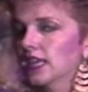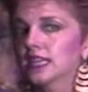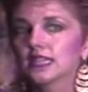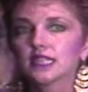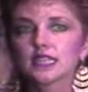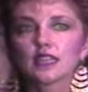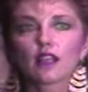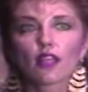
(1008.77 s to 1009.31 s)

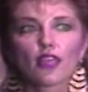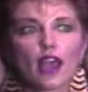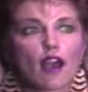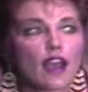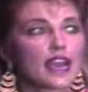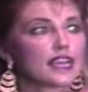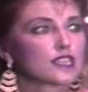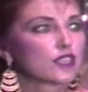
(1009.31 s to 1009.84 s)
until thou
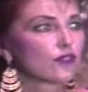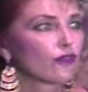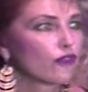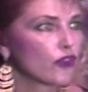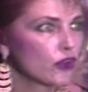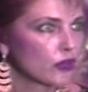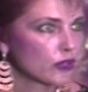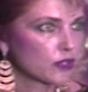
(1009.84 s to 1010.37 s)
hast
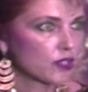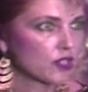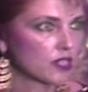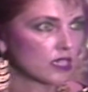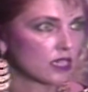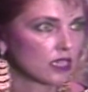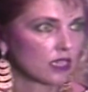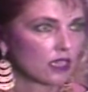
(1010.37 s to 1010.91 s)

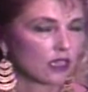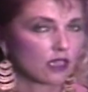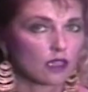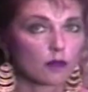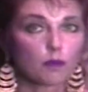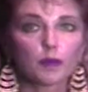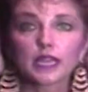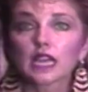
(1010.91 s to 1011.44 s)
first
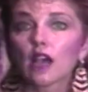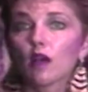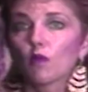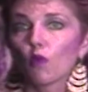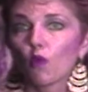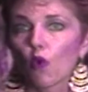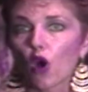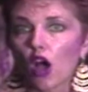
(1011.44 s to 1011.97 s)

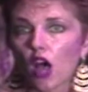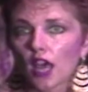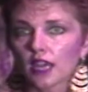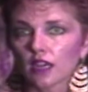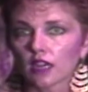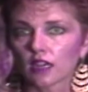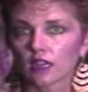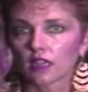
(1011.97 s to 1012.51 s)
become
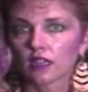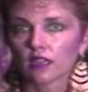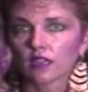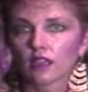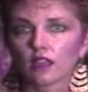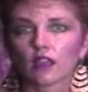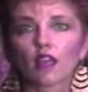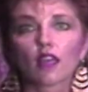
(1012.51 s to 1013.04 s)
one
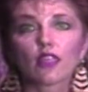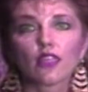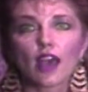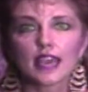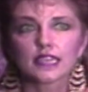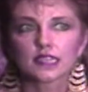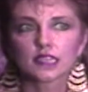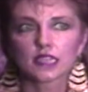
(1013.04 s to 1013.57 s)

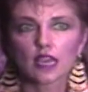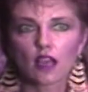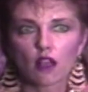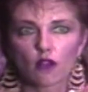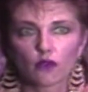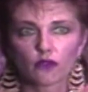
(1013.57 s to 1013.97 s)
thyself.